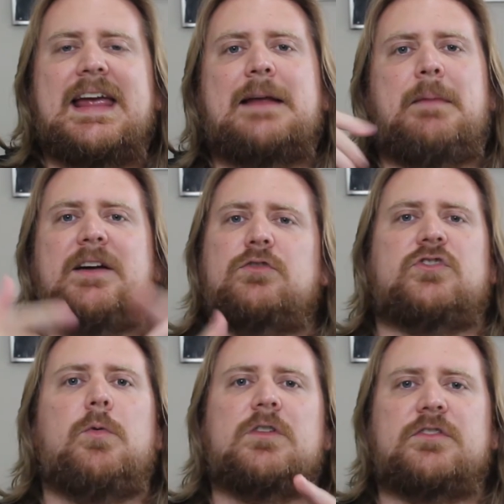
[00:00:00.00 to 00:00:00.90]
And Michael
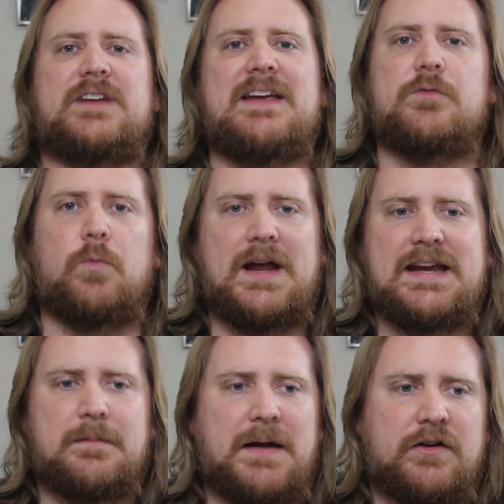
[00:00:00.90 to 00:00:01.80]
Showalter, David
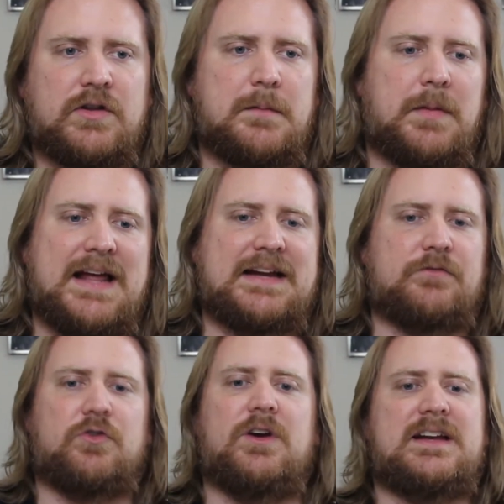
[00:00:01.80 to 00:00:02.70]
Wayne, and Michael Ian Black
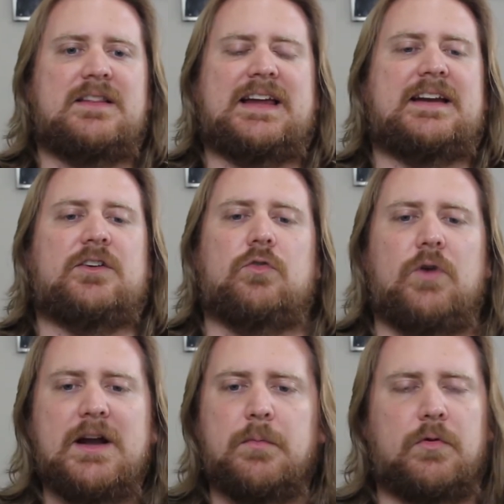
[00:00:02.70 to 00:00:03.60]
have created like an
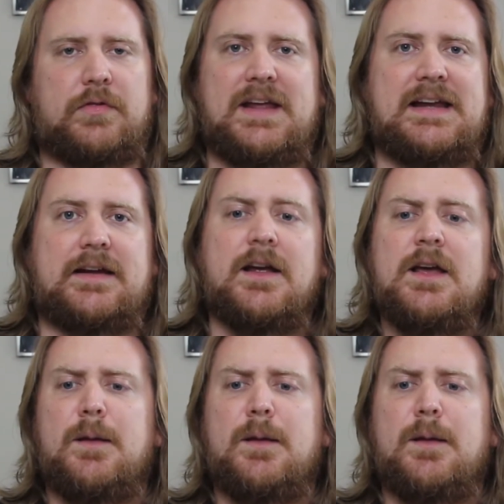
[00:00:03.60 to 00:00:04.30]
incredible thing,